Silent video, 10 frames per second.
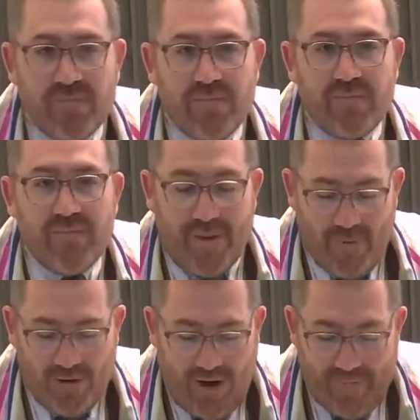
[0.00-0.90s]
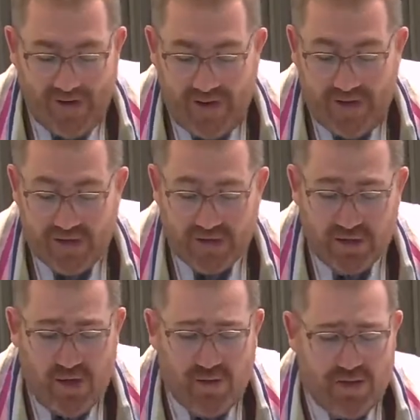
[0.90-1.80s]
People coming in and
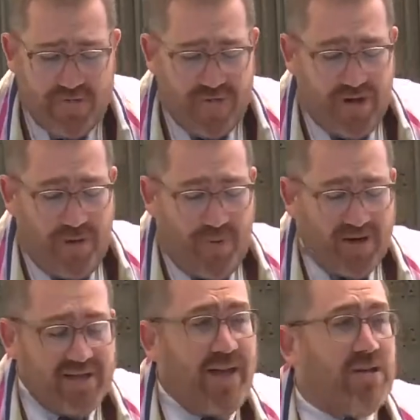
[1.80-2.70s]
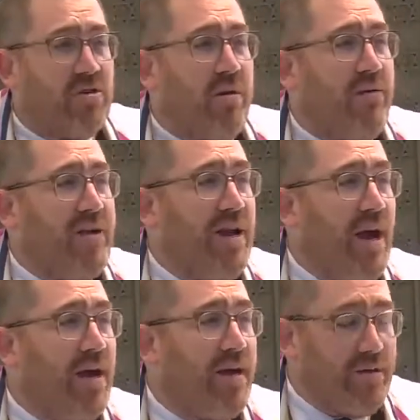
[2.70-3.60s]
slowly filling up our sanctuary, we'd
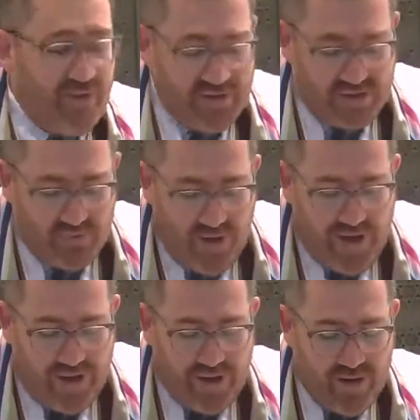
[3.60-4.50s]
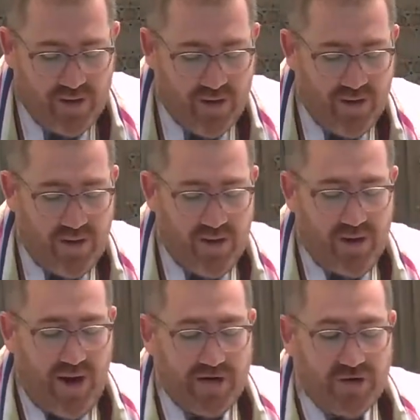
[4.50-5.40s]
hug and we'd sway.
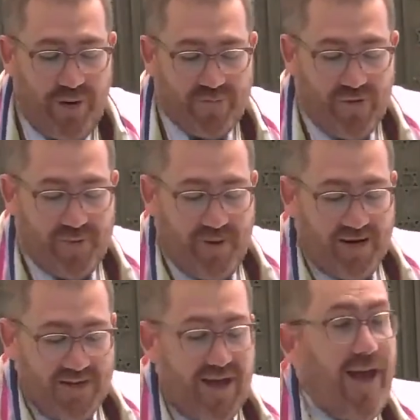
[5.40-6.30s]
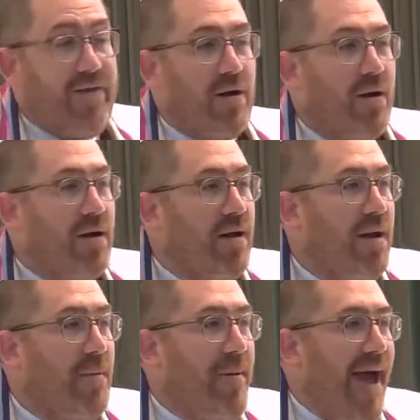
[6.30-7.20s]
I dreamt we'd be together,
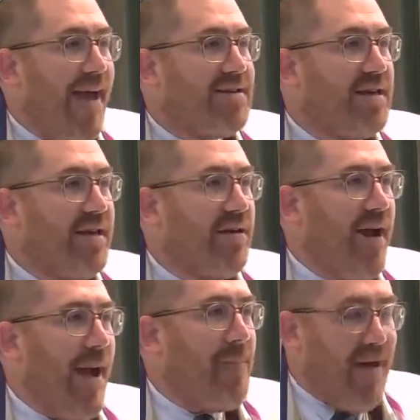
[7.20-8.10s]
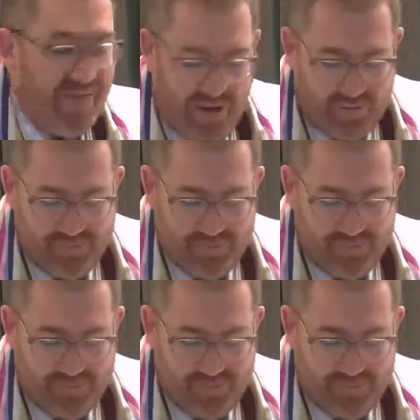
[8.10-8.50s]
packed here at Beth Am.